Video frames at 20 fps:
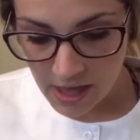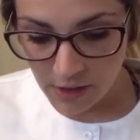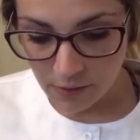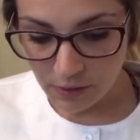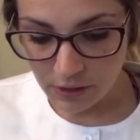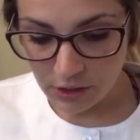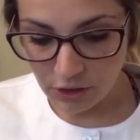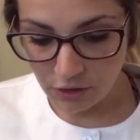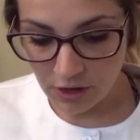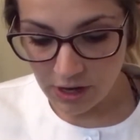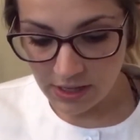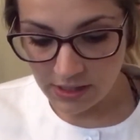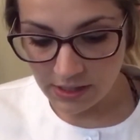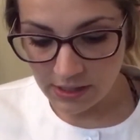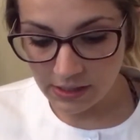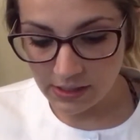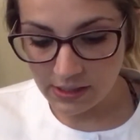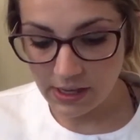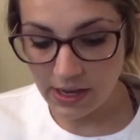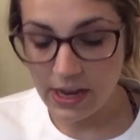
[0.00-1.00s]
Restraints
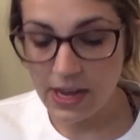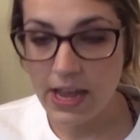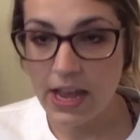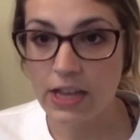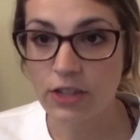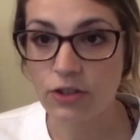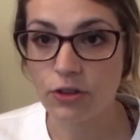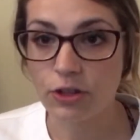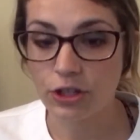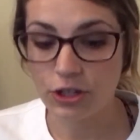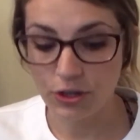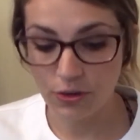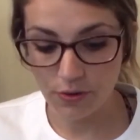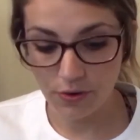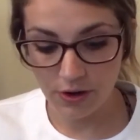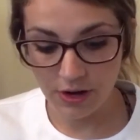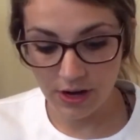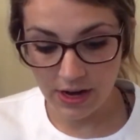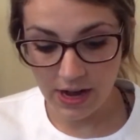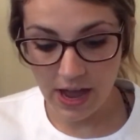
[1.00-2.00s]
in psychiatric
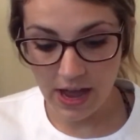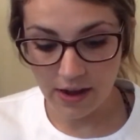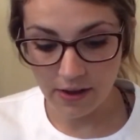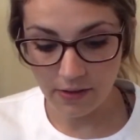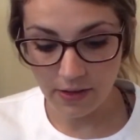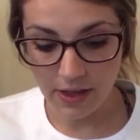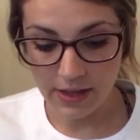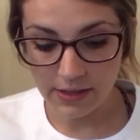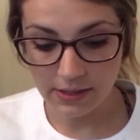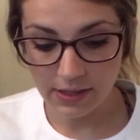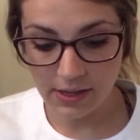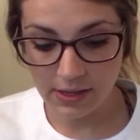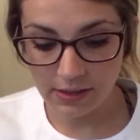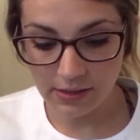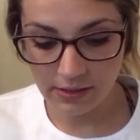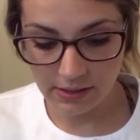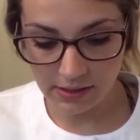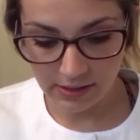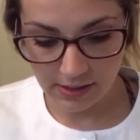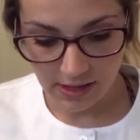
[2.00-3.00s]
children and
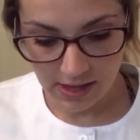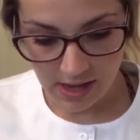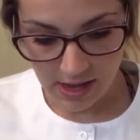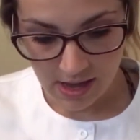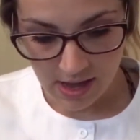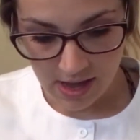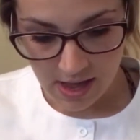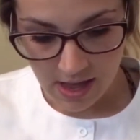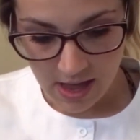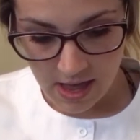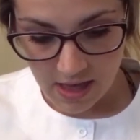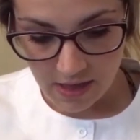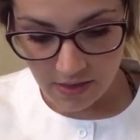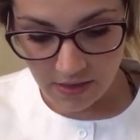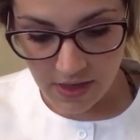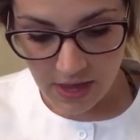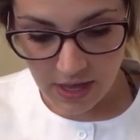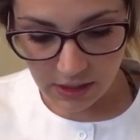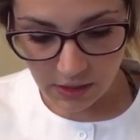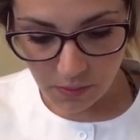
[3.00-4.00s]
adolescents.
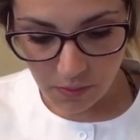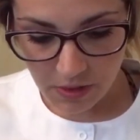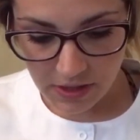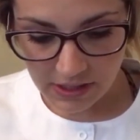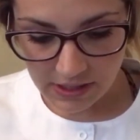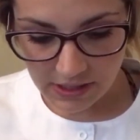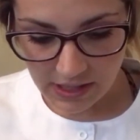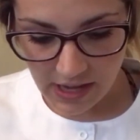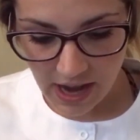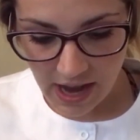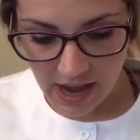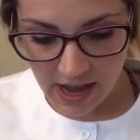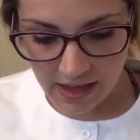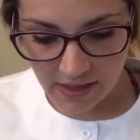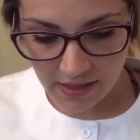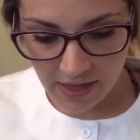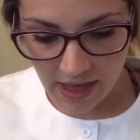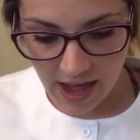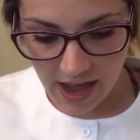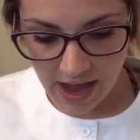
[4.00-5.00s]
This was
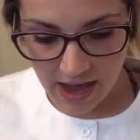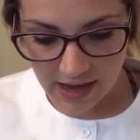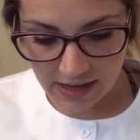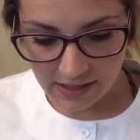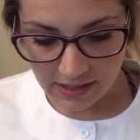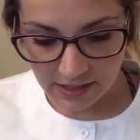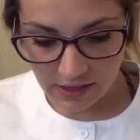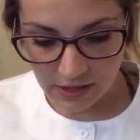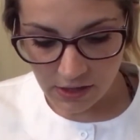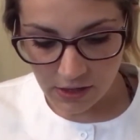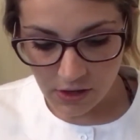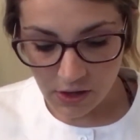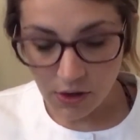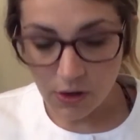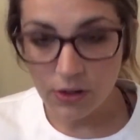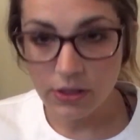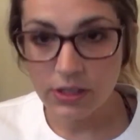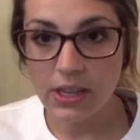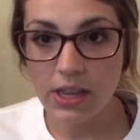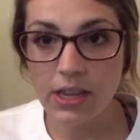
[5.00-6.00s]
saying that
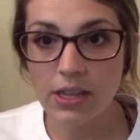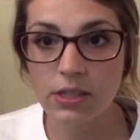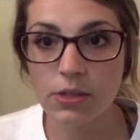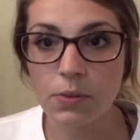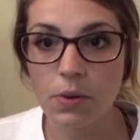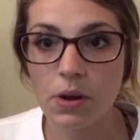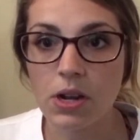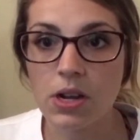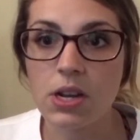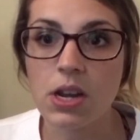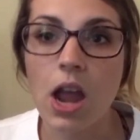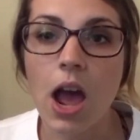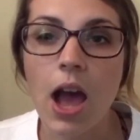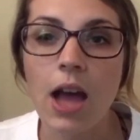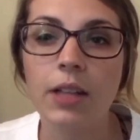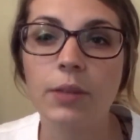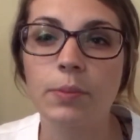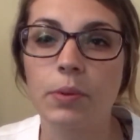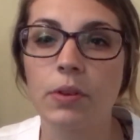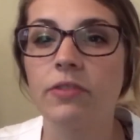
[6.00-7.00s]
nurses were
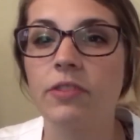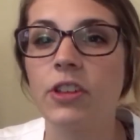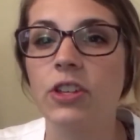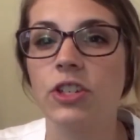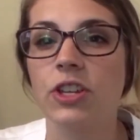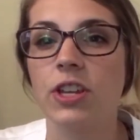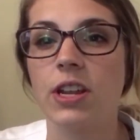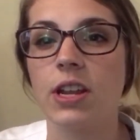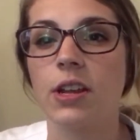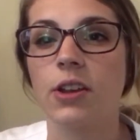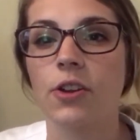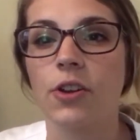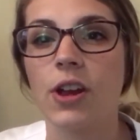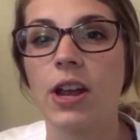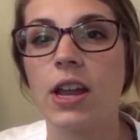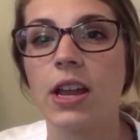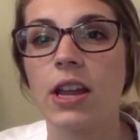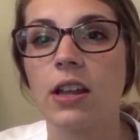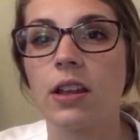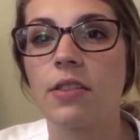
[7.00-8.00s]
not proficient in
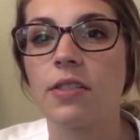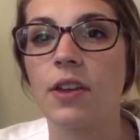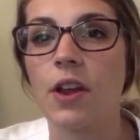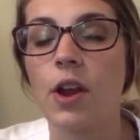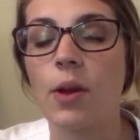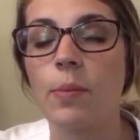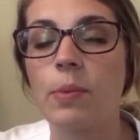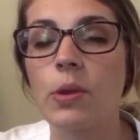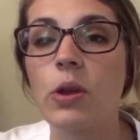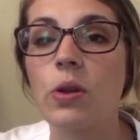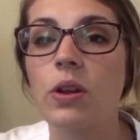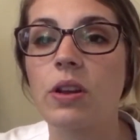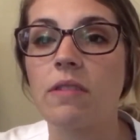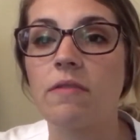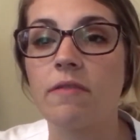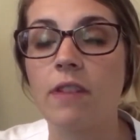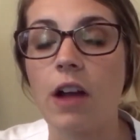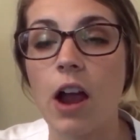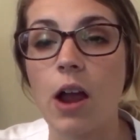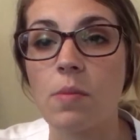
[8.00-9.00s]
creating a therapeutic
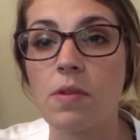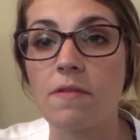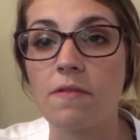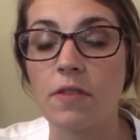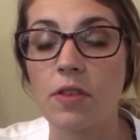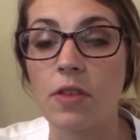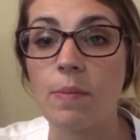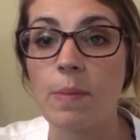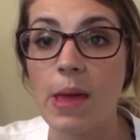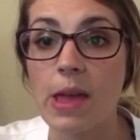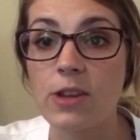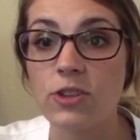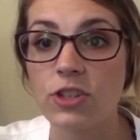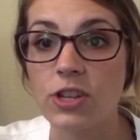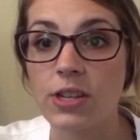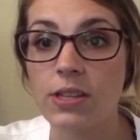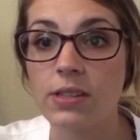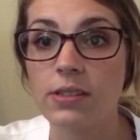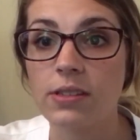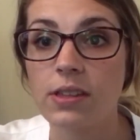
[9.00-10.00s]
environment for the
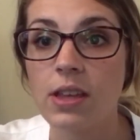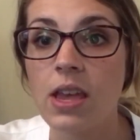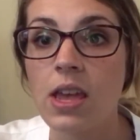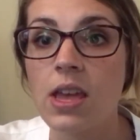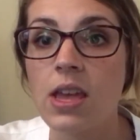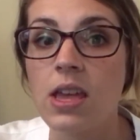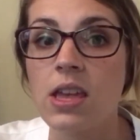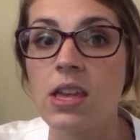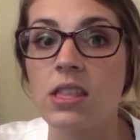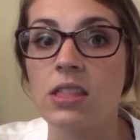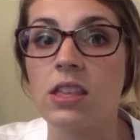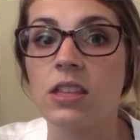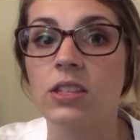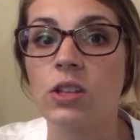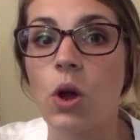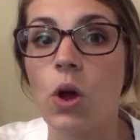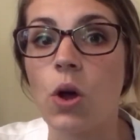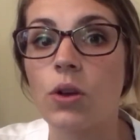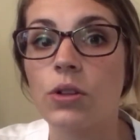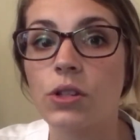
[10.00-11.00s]
patients.
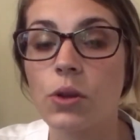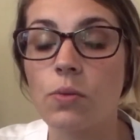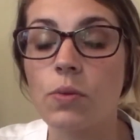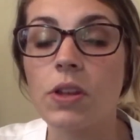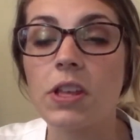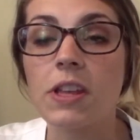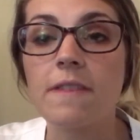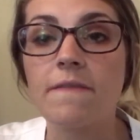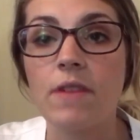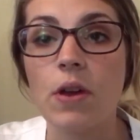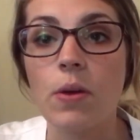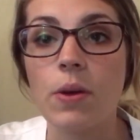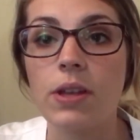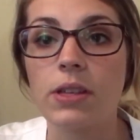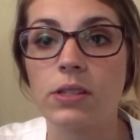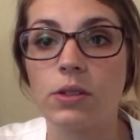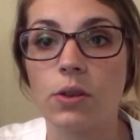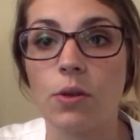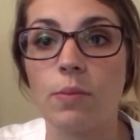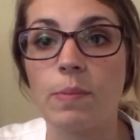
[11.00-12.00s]
This also really
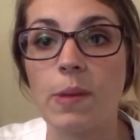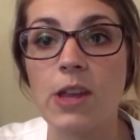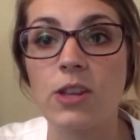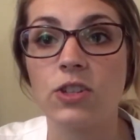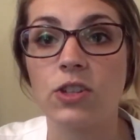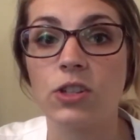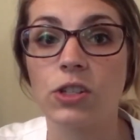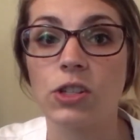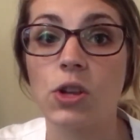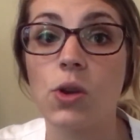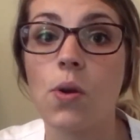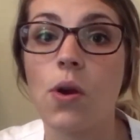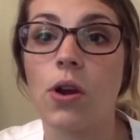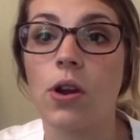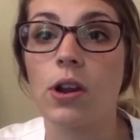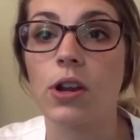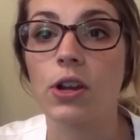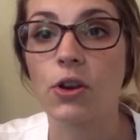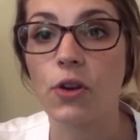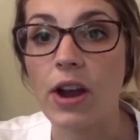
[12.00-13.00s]
focused on patients who
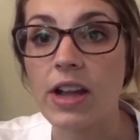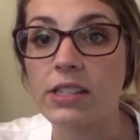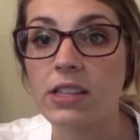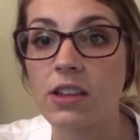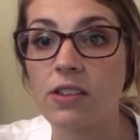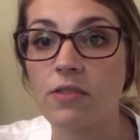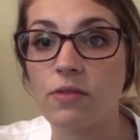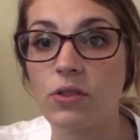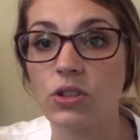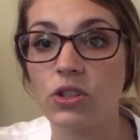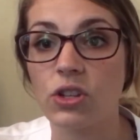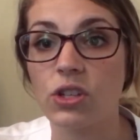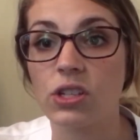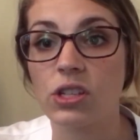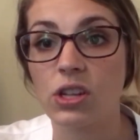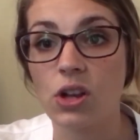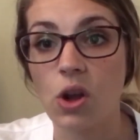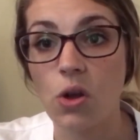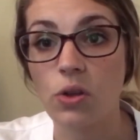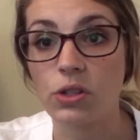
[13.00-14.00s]
are aggressive, which
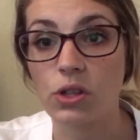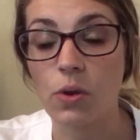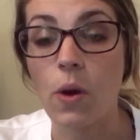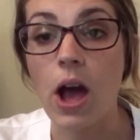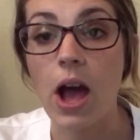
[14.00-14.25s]
is an also